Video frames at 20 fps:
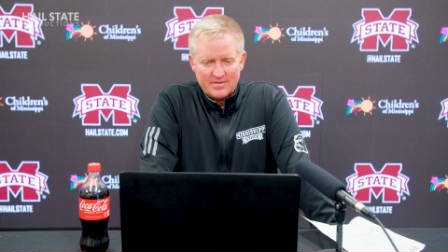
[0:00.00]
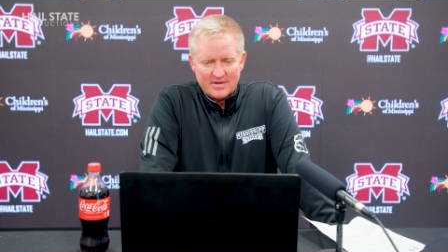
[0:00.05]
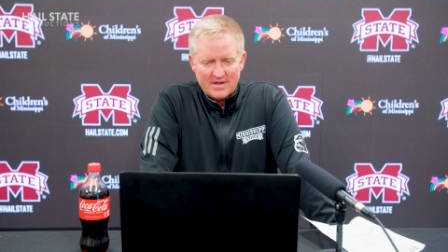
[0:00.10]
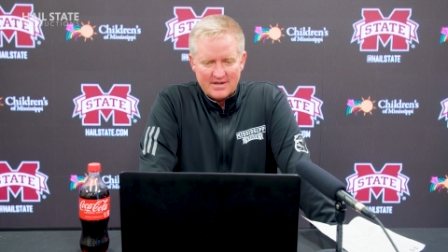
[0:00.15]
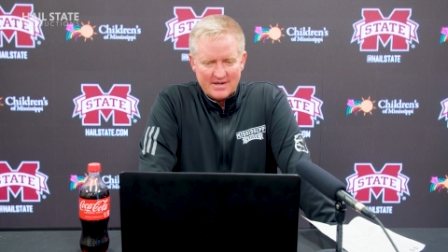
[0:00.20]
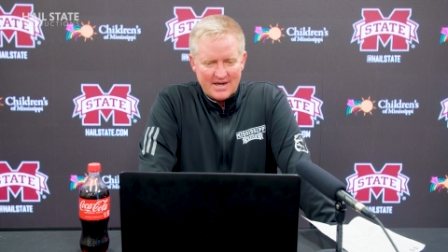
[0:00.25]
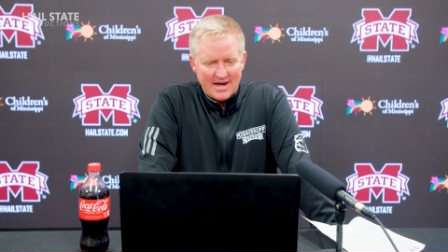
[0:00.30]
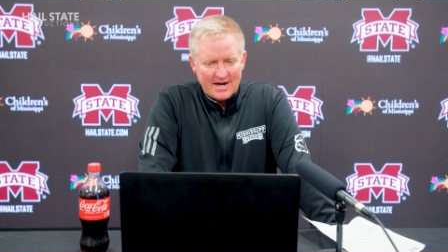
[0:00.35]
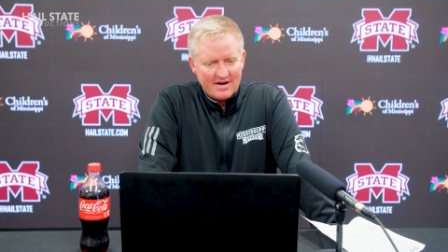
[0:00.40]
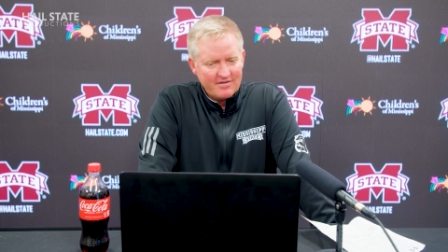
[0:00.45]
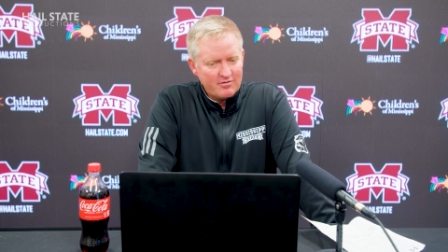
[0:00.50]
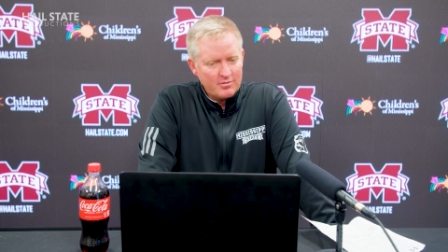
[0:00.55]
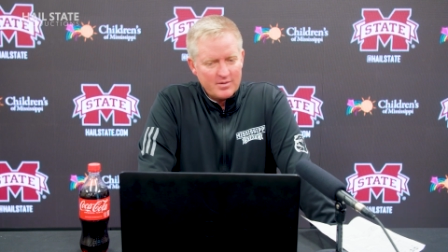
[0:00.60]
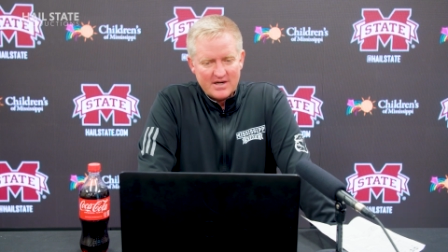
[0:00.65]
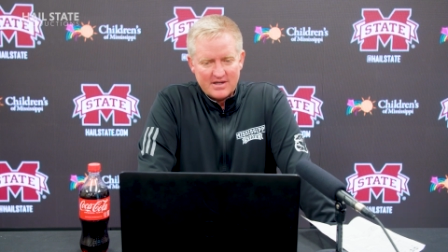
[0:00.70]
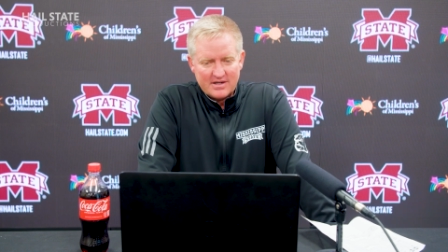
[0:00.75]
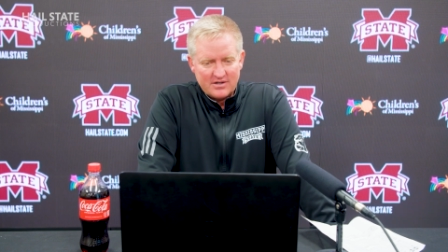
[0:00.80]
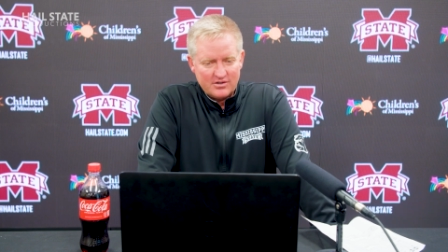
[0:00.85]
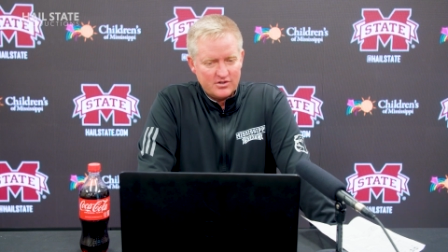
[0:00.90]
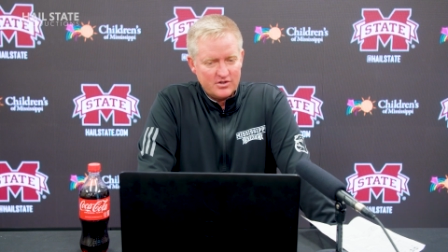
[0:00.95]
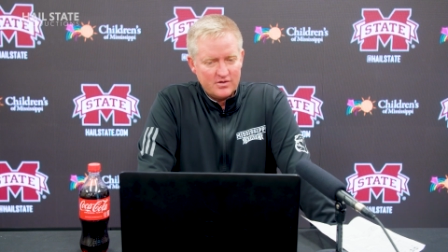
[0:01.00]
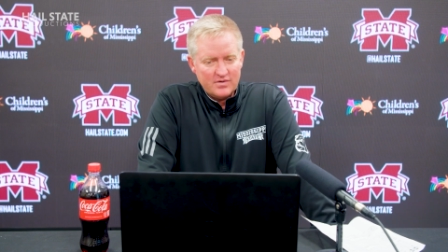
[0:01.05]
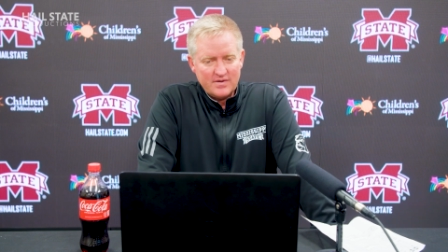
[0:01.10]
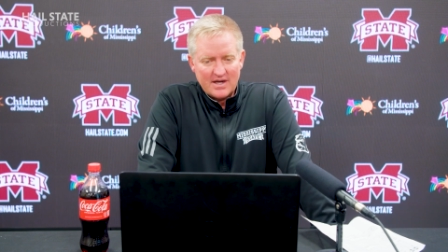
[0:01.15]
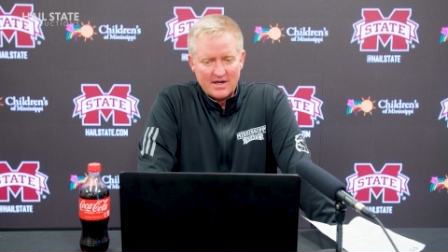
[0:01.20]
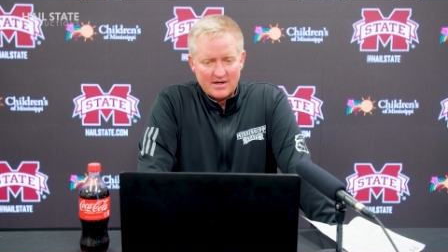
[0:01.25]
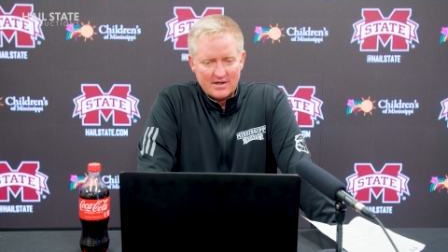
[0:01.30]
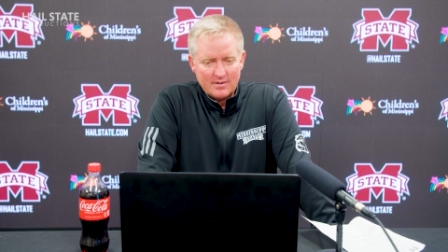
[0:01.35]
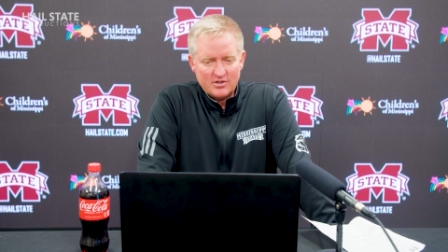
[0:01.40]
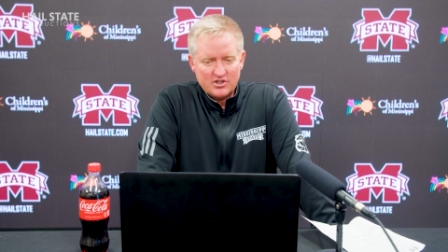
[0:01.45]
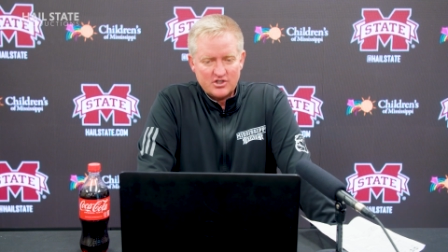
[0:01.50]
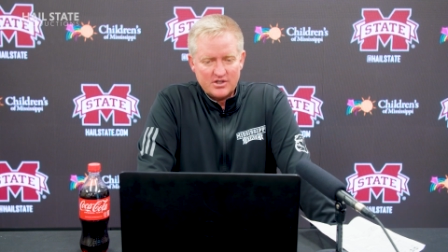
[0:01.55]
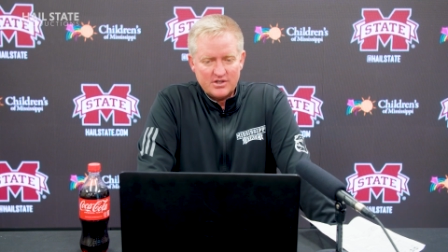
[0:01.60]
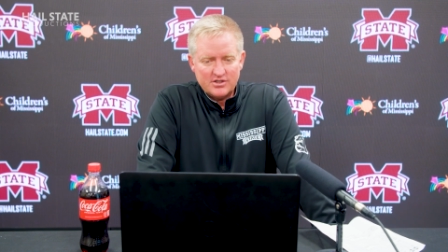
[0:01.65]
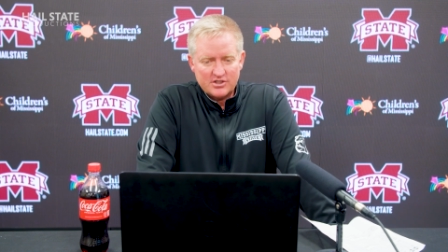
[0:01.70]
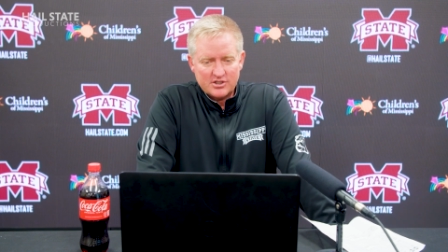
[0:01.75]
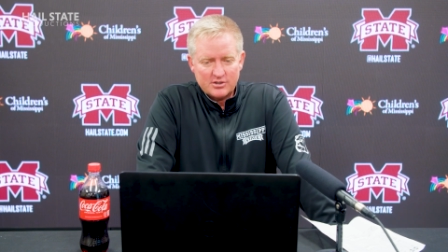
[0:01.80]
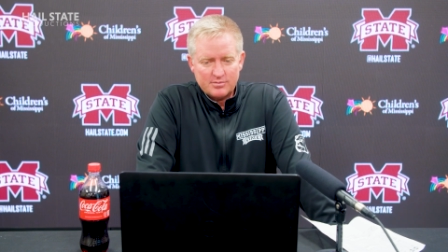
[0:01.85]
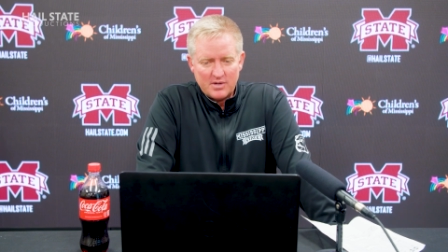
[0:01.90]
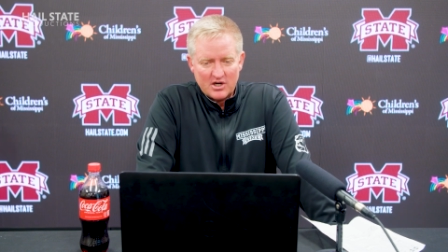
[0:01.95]
And not everybody can do that. I mean, she
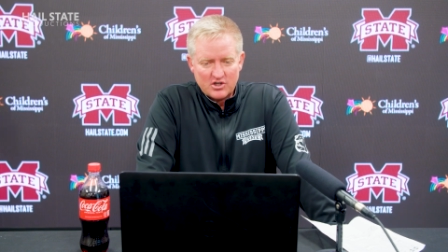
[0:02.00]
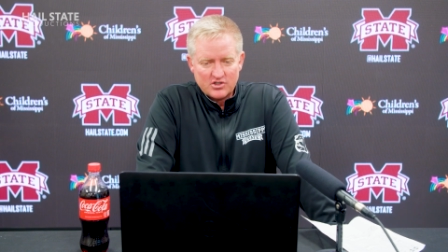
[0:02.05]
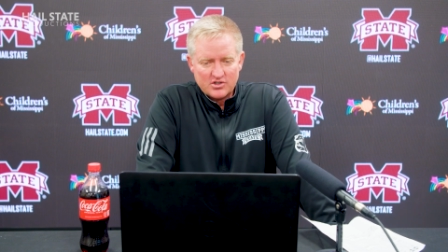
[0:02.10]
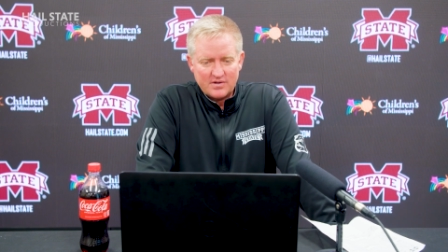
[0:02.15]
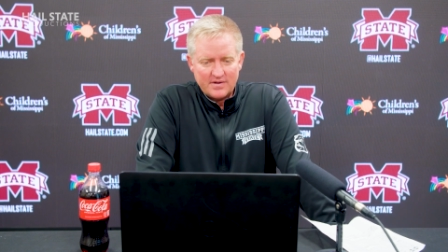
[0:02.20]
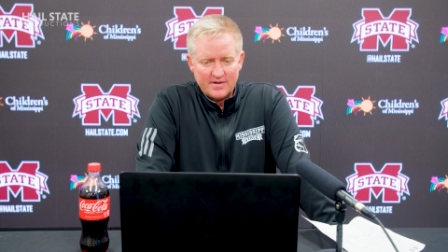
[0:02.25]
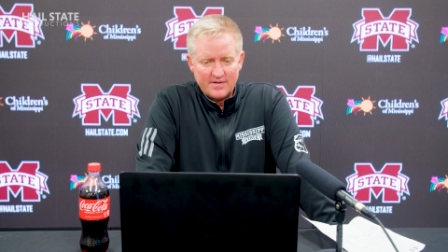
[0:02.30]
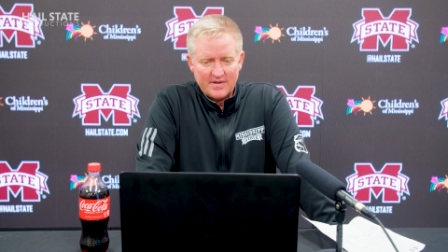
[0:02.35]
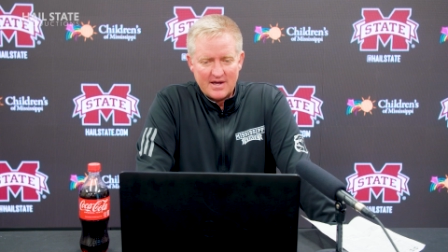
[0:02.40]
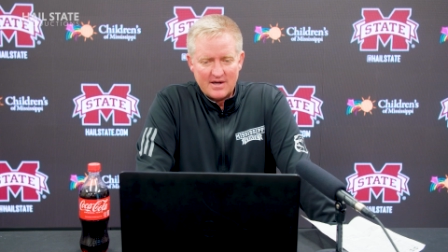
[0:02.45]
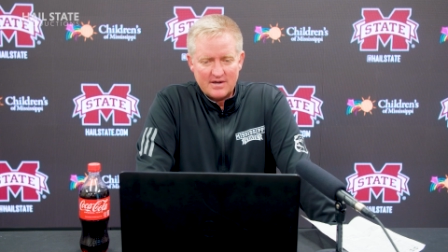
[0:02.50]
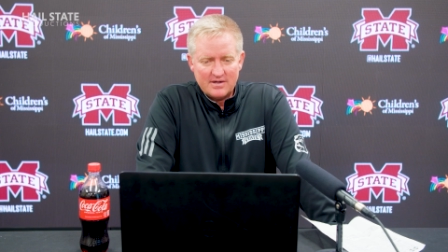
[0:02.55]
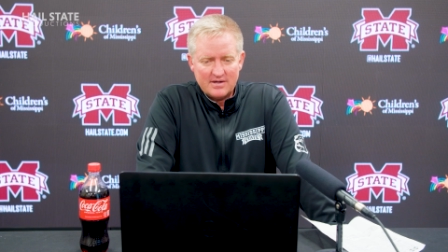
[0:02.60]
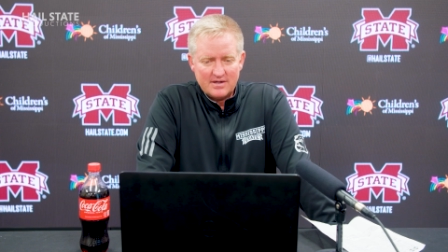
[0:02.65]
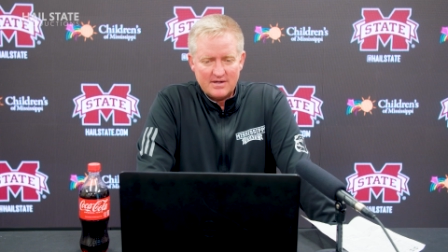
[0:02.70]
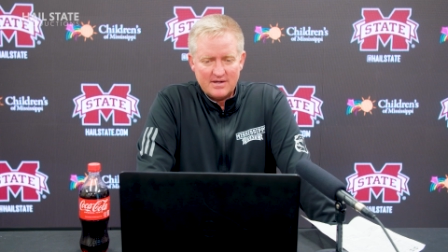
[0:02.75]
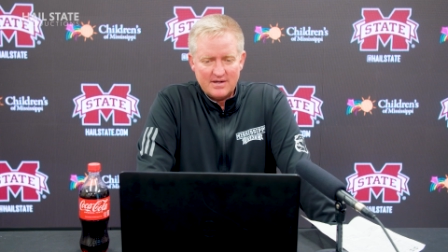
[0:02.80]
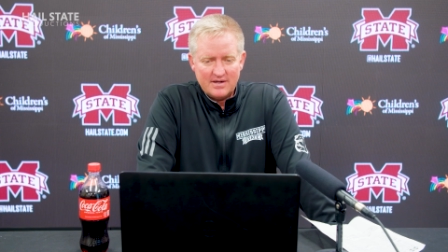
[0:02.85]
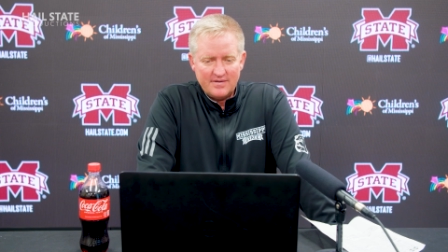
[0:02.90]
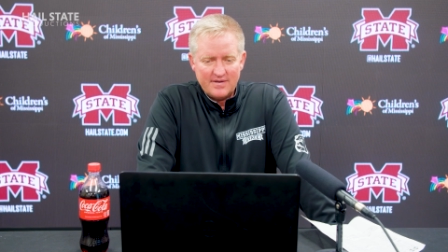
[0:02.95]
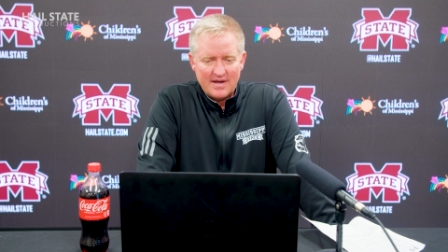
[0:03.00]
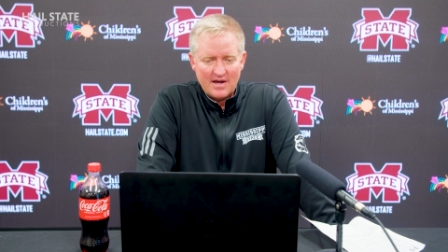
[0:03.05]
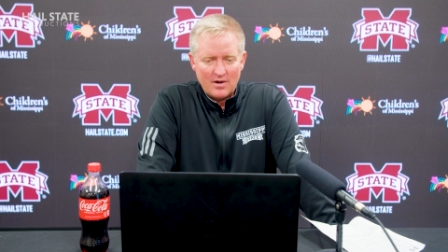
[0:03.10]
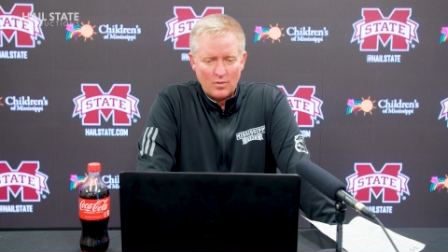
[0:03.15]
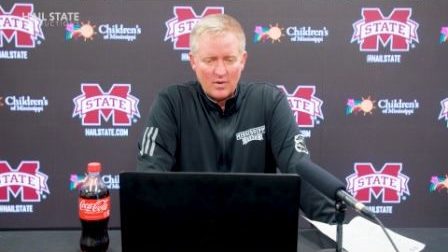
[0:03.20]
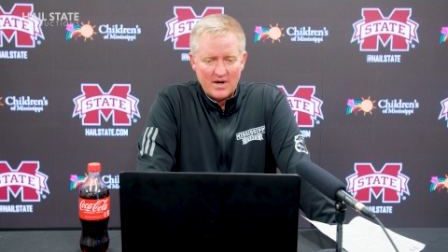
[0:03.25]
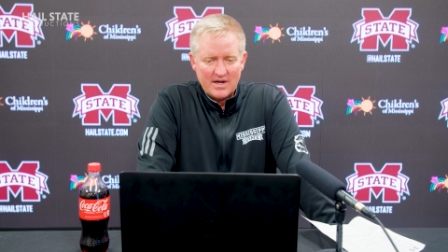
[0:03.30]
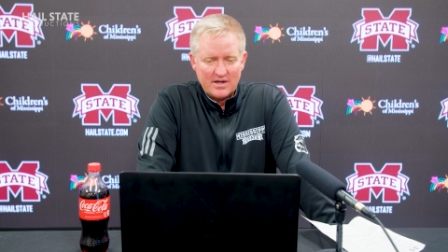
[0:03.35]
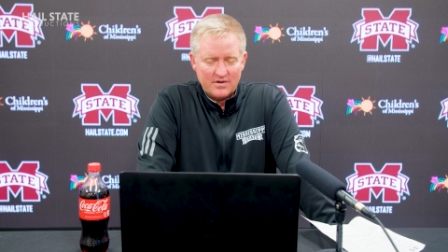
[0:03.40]
is special in that way.